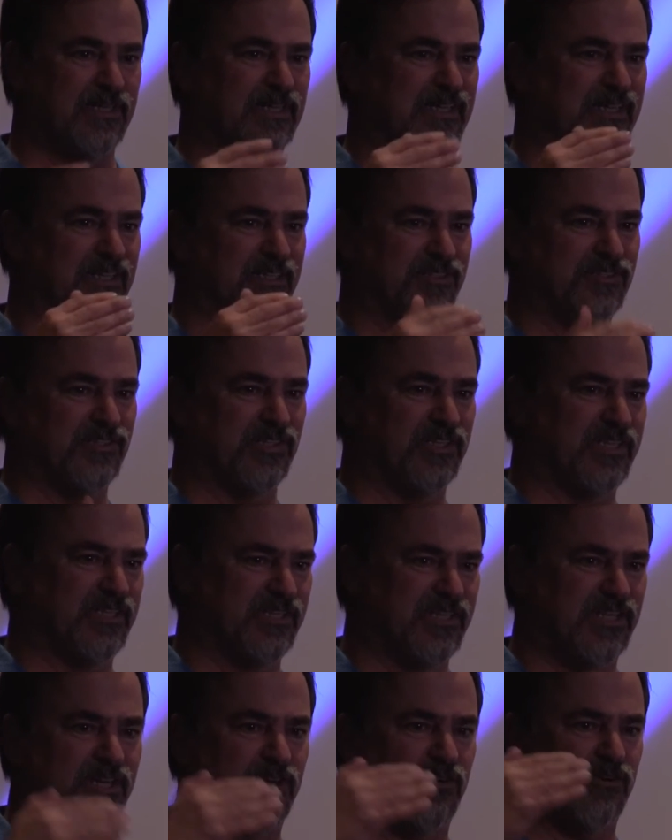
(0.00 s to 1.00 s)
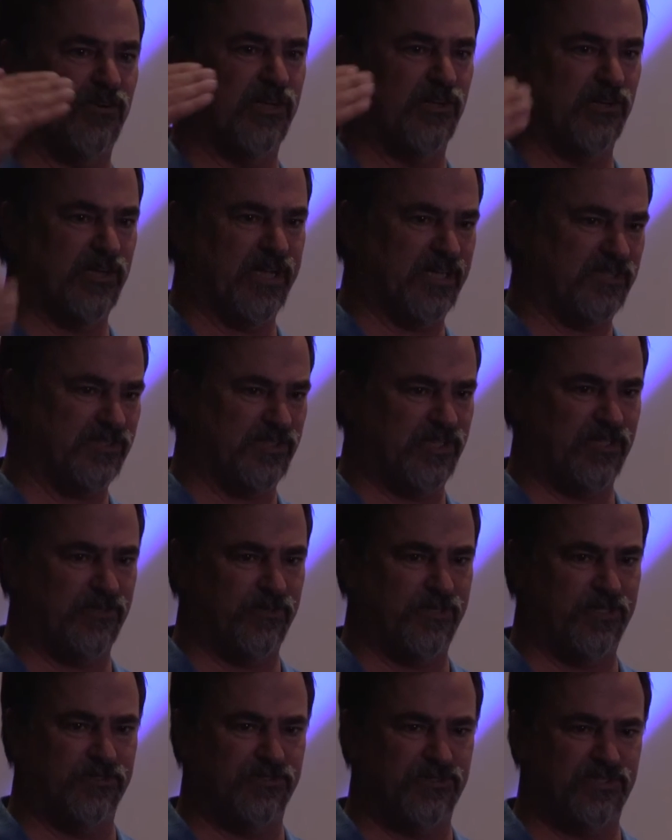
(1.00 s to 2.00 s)
And it's an
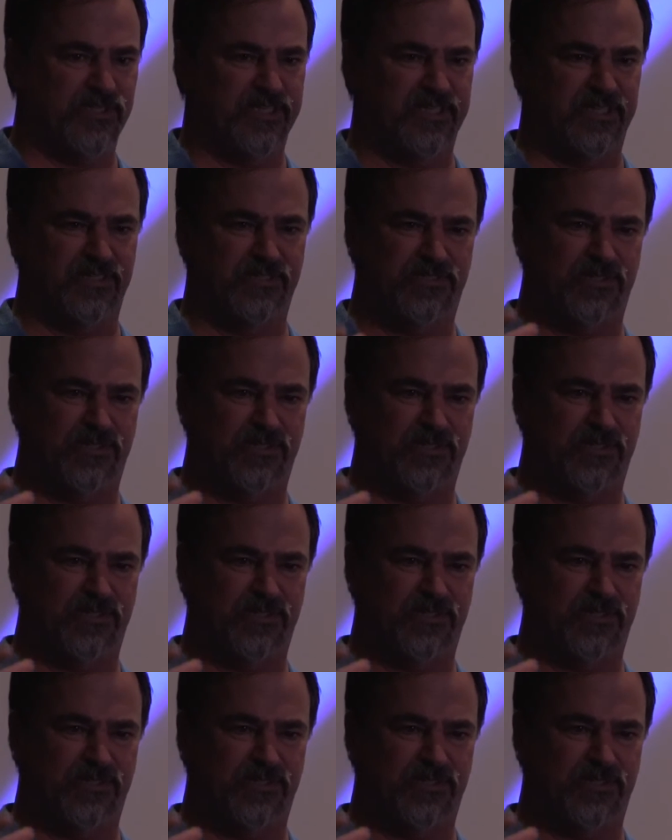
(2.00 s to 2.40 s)
interior-exterior scene.